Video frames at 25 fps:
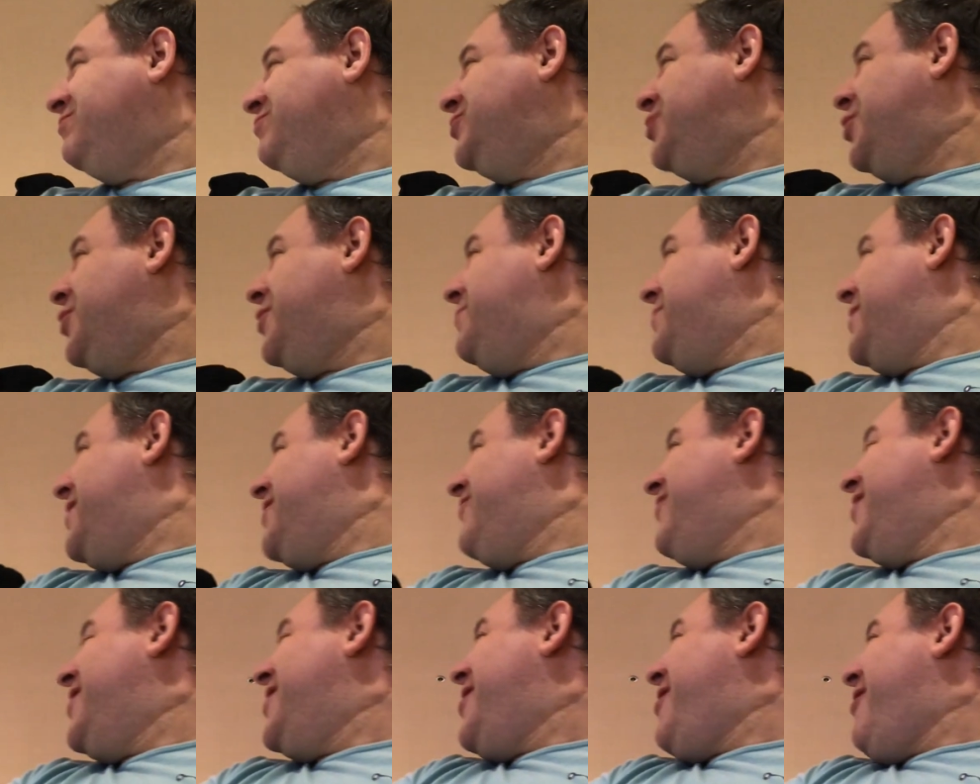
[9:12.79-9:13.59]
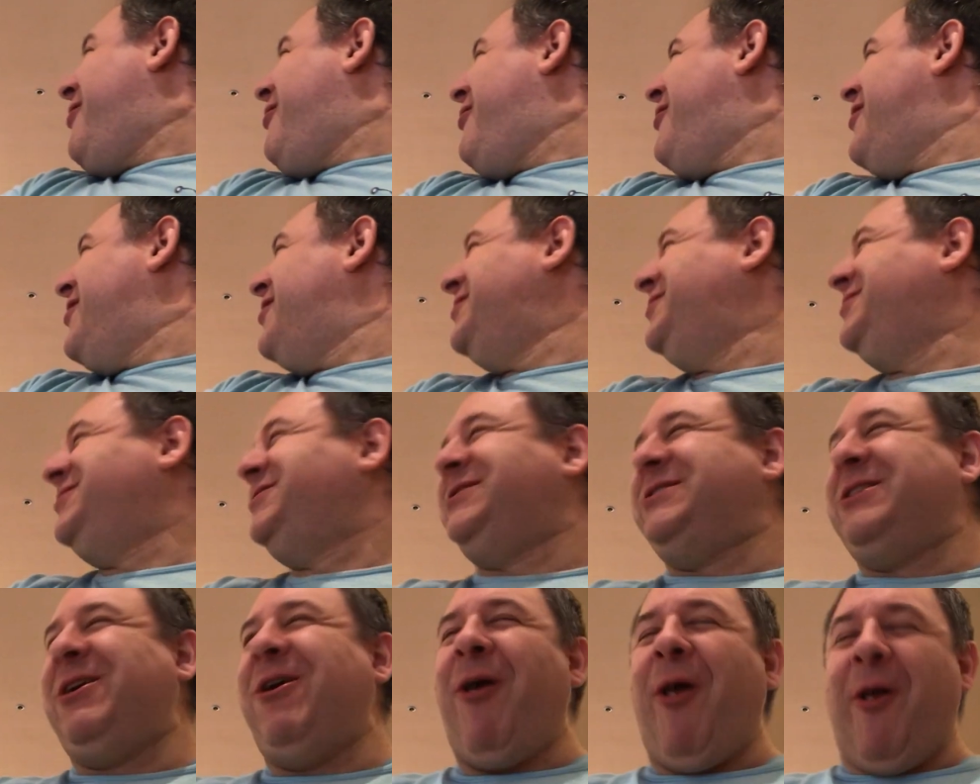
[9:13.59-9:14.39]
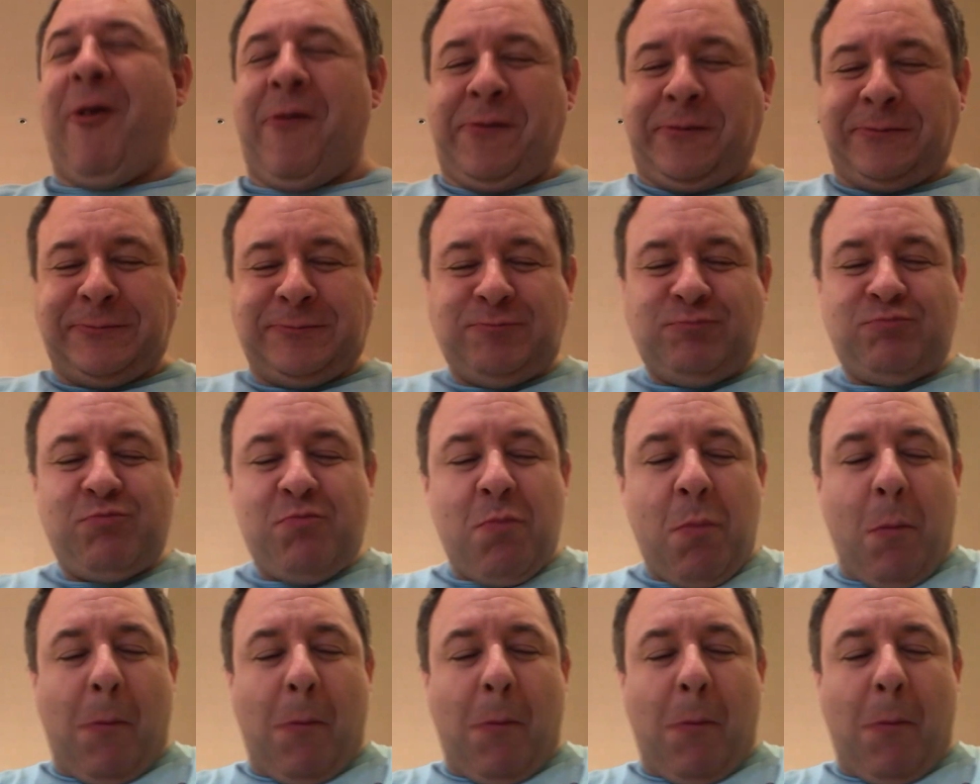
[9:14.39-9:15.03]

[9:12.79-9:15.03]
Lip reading: you want to be in a video? Yeah.